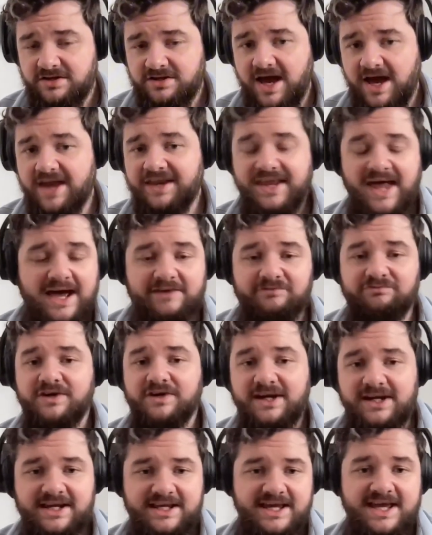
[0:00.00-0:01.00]
And that
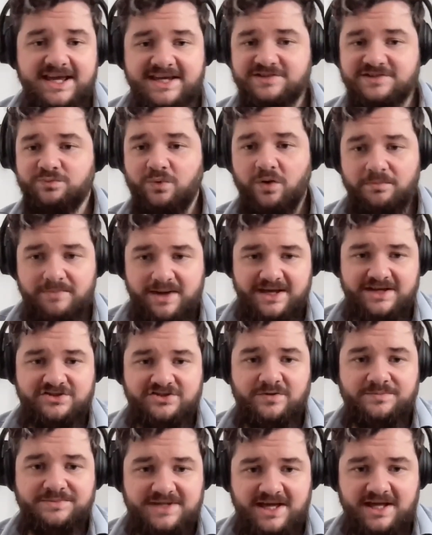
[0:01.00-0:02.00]
really is what makes
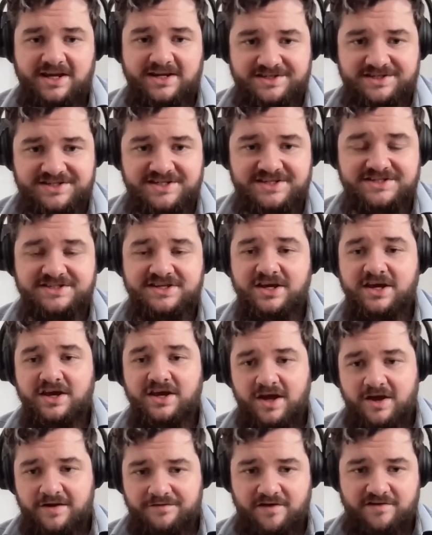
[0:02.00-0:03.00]
Optalysys
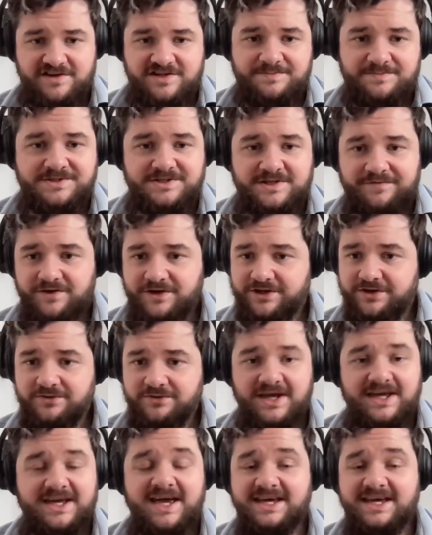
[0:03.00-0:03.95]
very specifically unique.